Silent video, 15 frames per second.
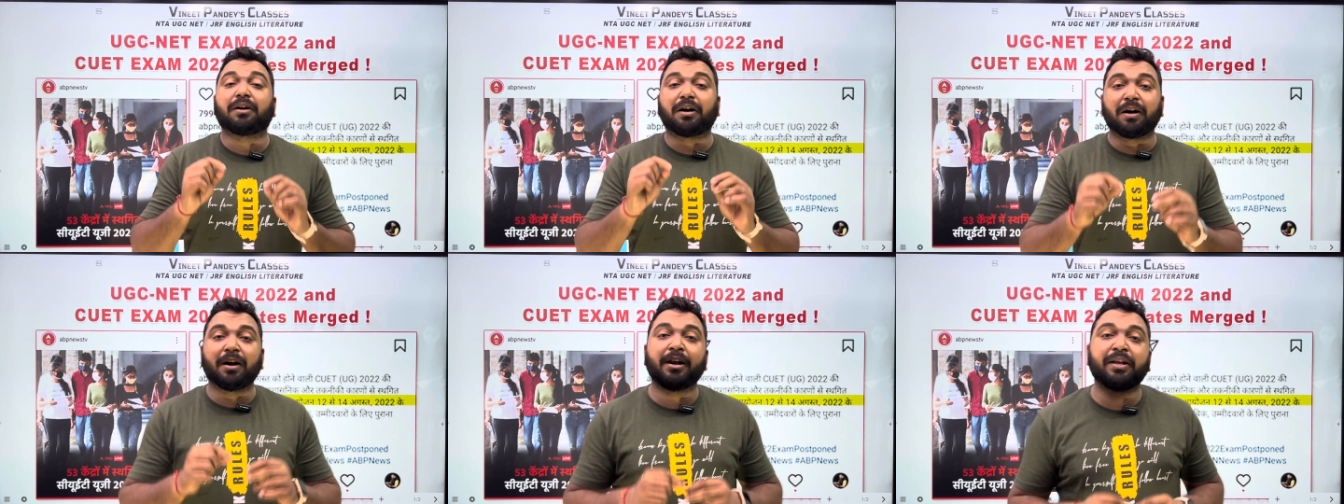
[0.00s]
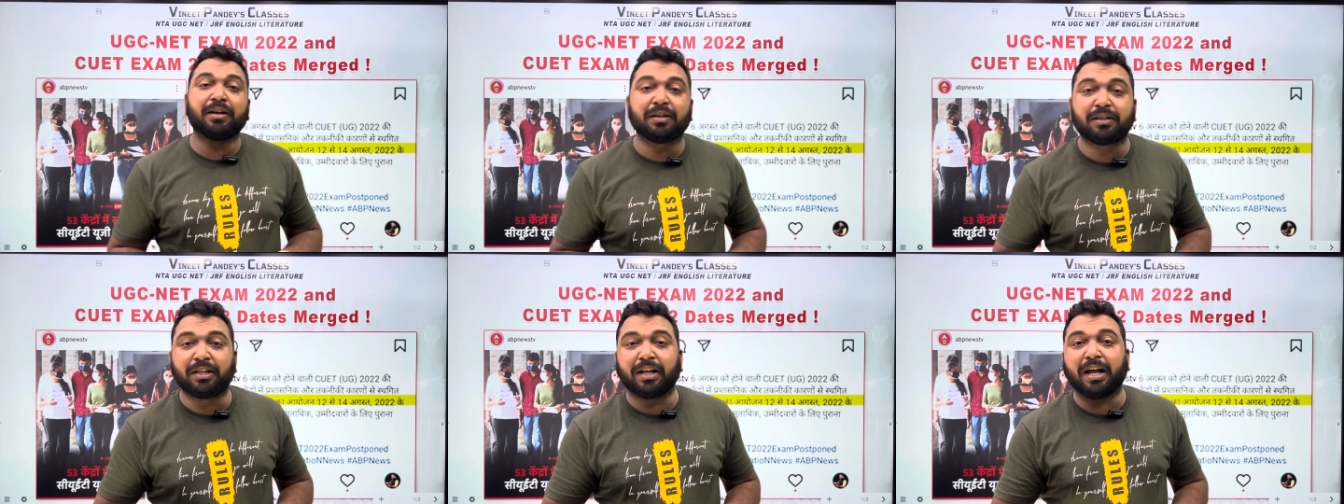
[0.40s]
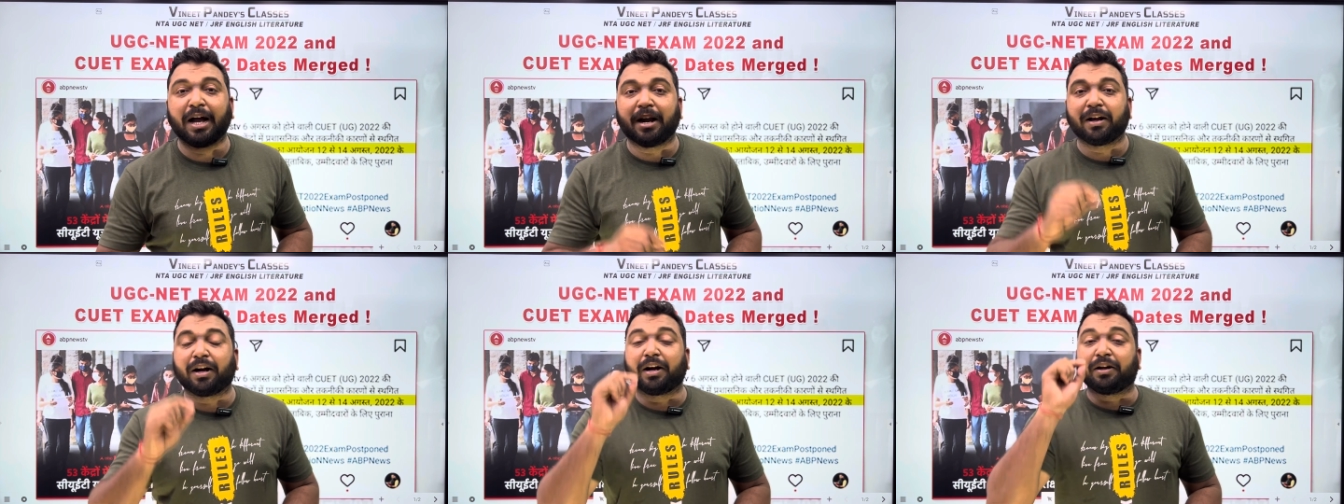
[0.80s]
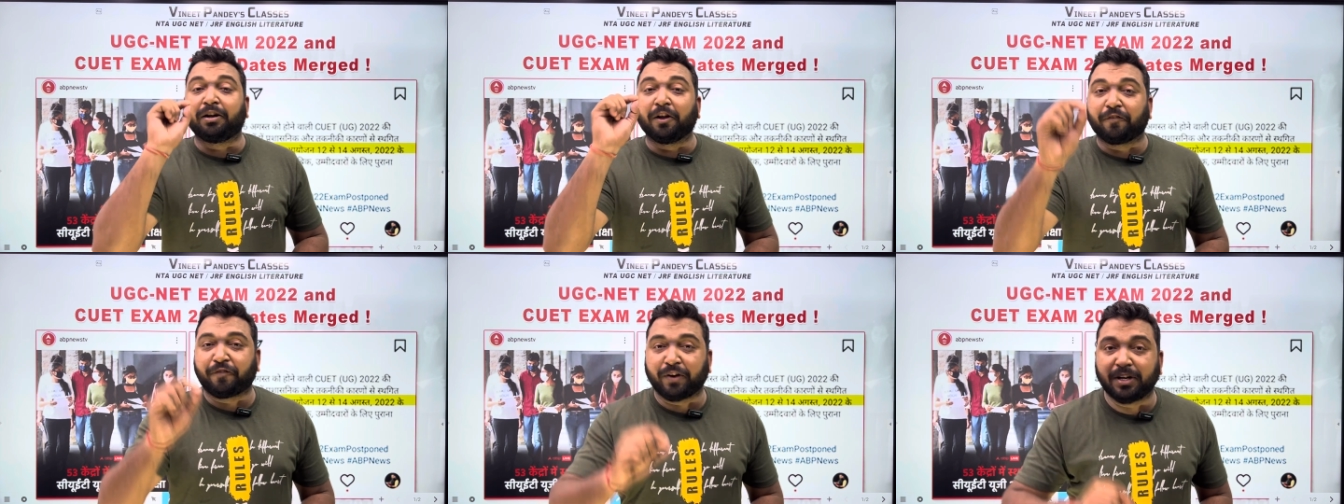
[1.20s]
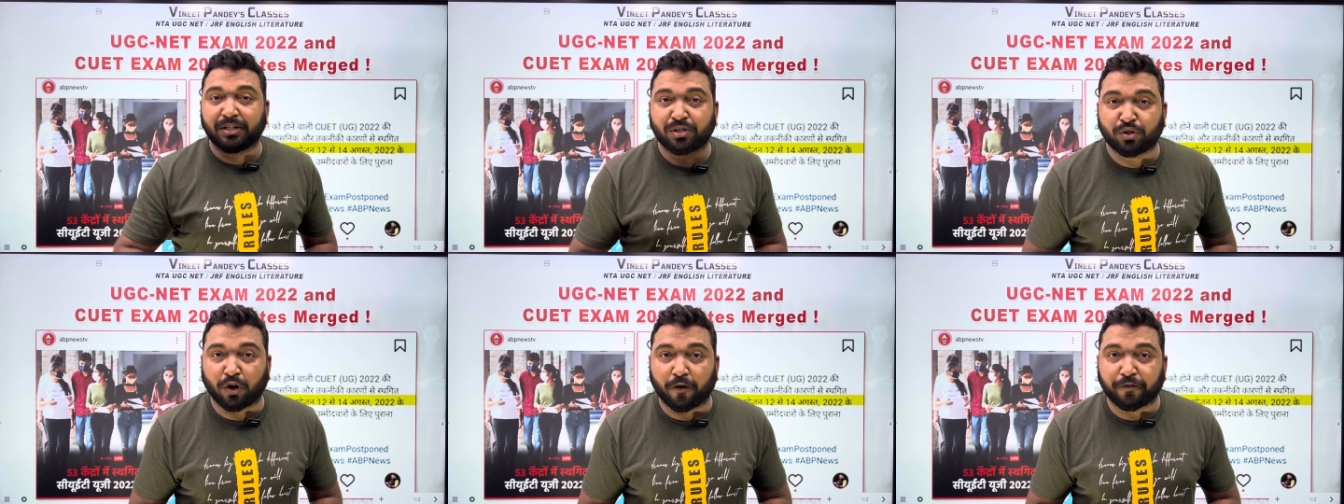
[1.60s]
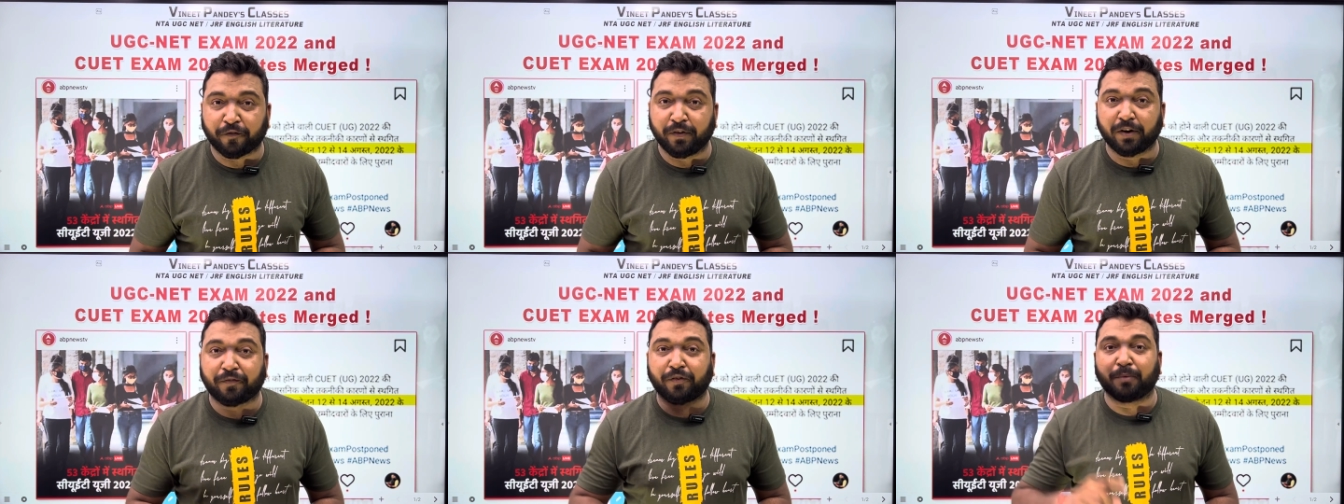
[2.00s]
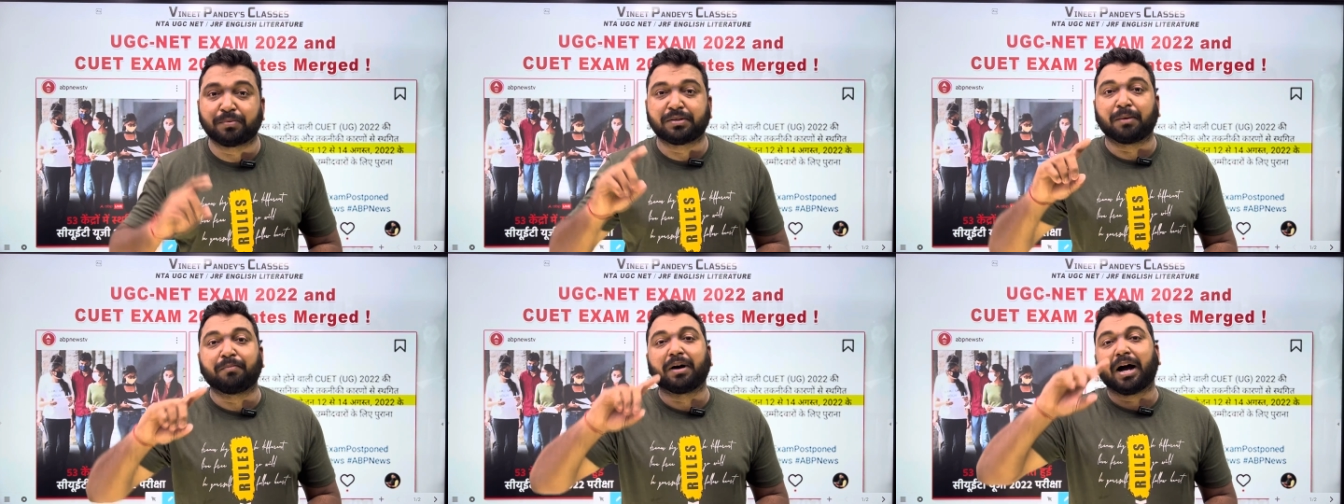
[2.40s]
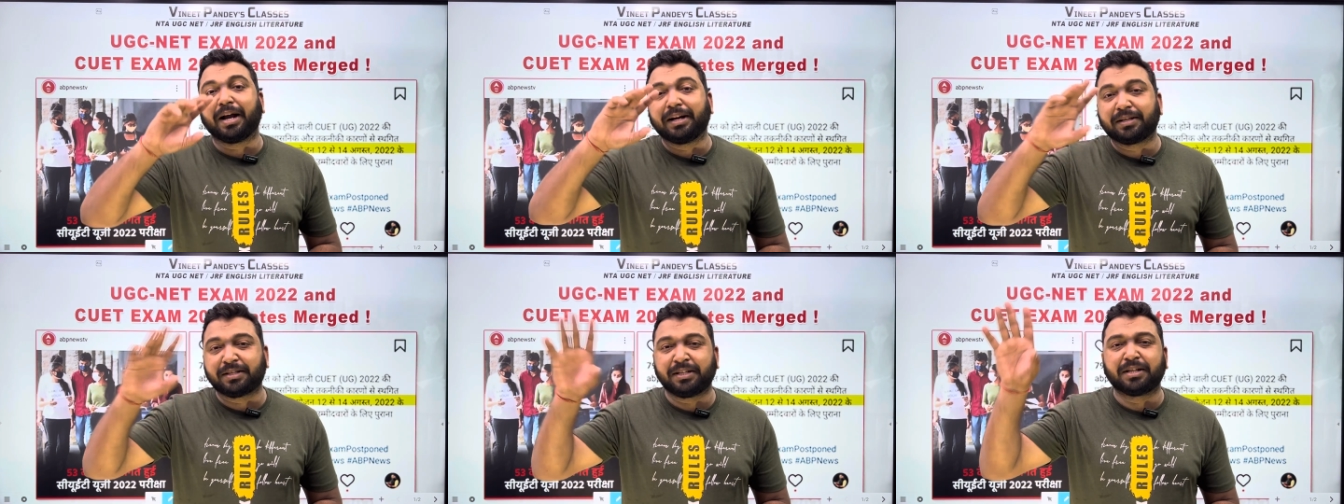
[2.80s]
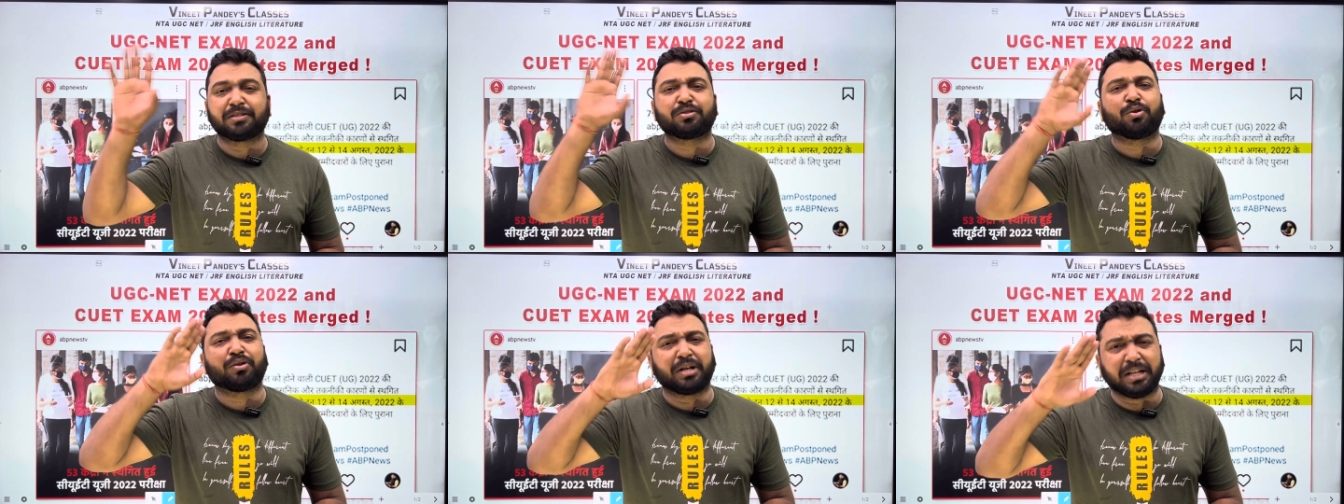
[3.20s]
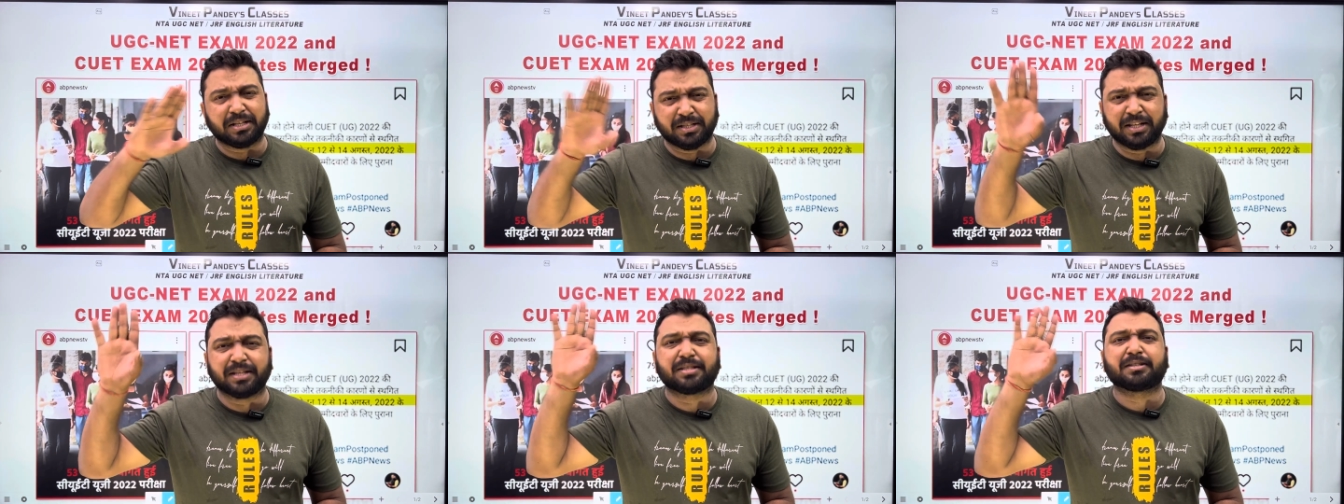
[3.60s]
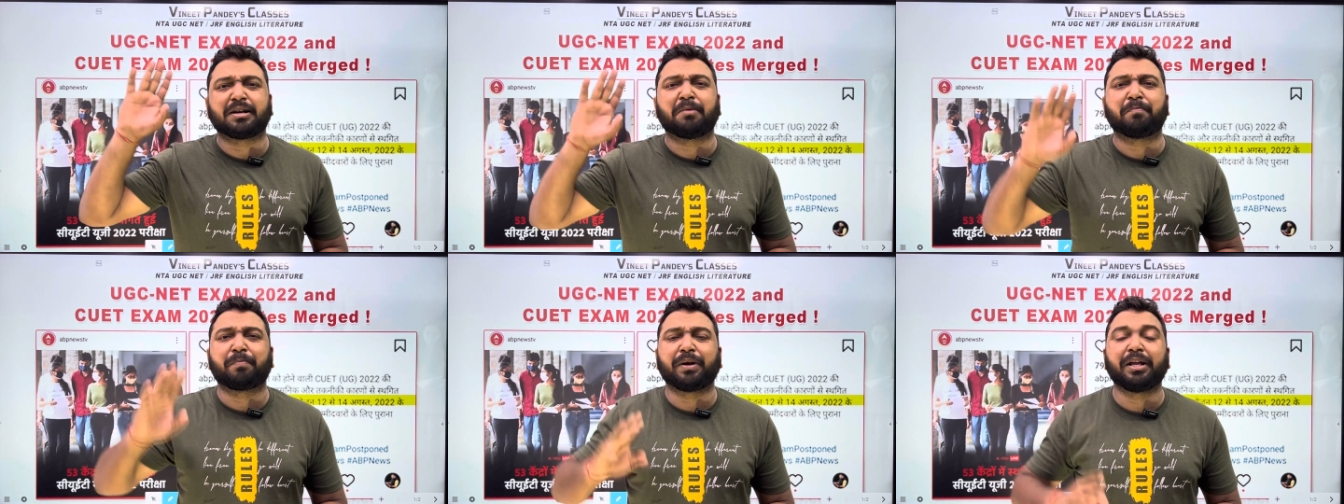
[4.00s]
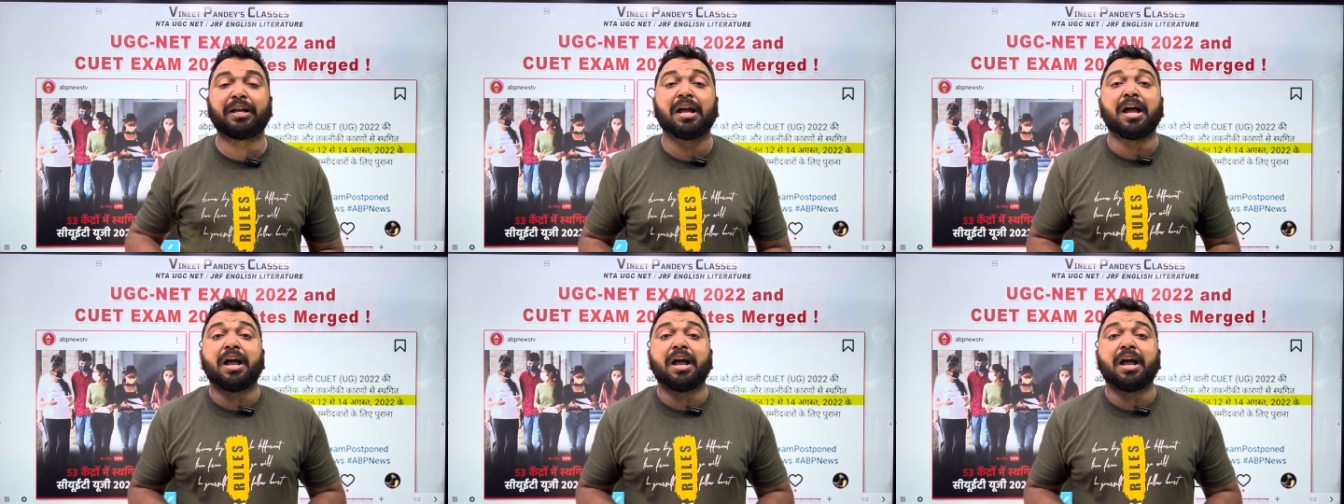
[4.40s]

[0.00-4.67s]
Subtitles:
earlier they had a different software from some ICS or TCS company.